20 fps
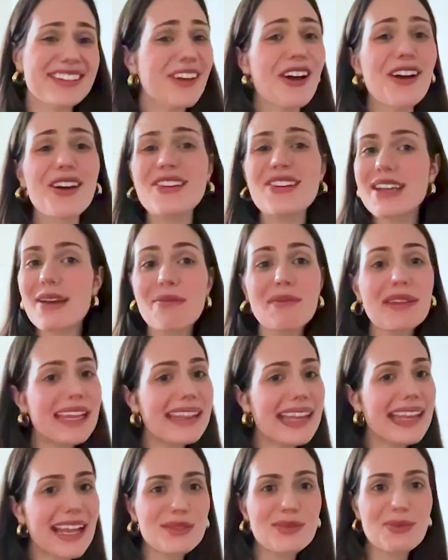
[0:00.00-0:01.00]
No, definitely.
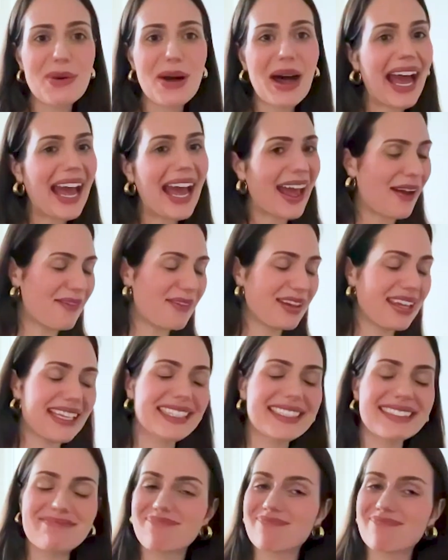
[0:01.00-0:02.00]
And that's why
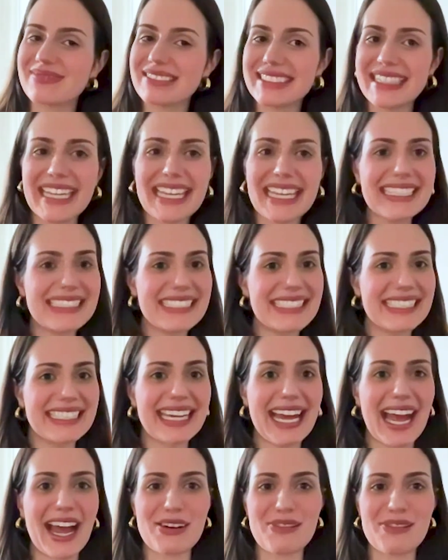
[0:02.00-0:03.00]
having
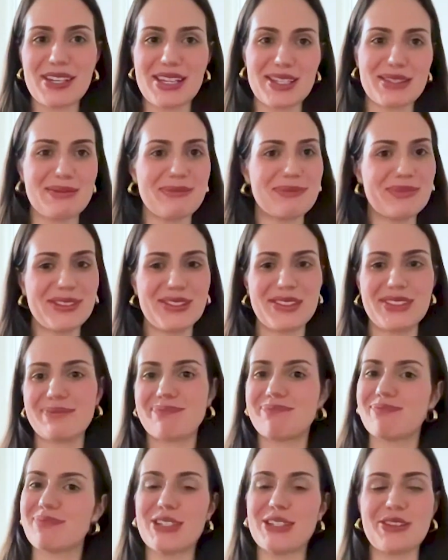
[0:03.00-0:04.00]
LinkedIn algorithms
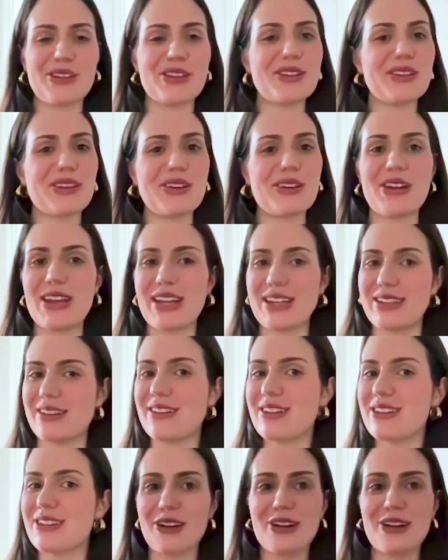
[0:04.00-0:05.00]
suit you
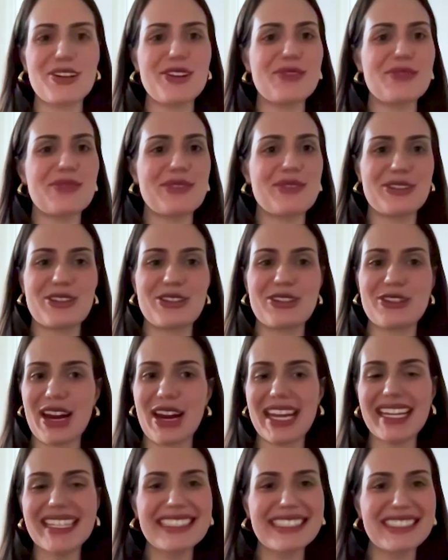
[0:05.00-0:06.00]
and show you all the new
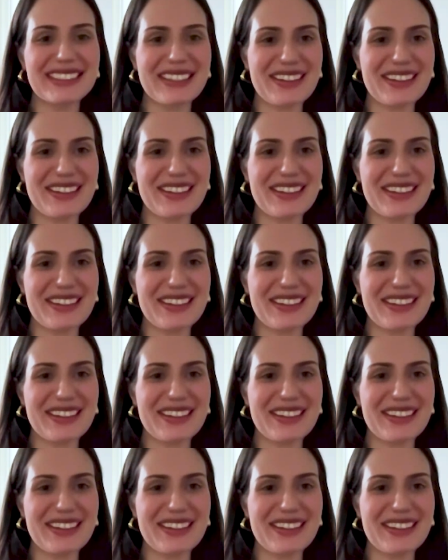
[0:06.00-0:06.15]
trends